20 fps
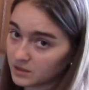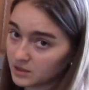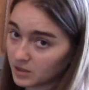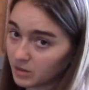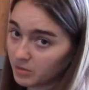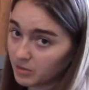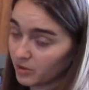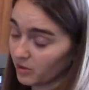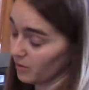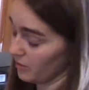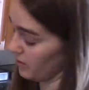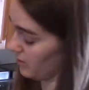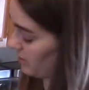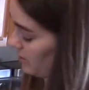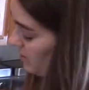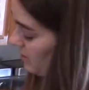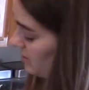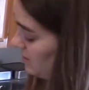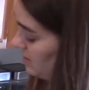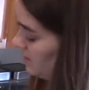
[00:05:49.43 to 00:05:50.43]
they're
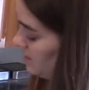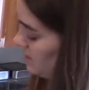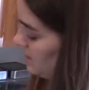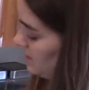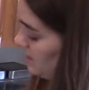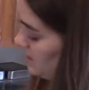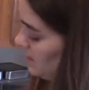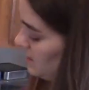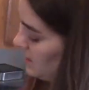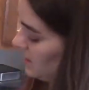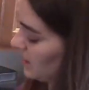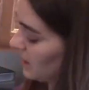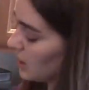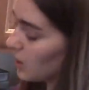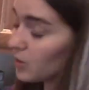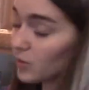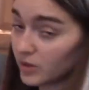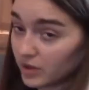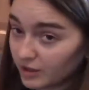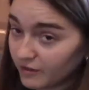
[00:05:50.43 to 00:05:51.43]
both
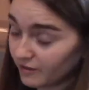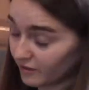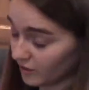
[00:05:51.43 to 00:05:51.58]
equally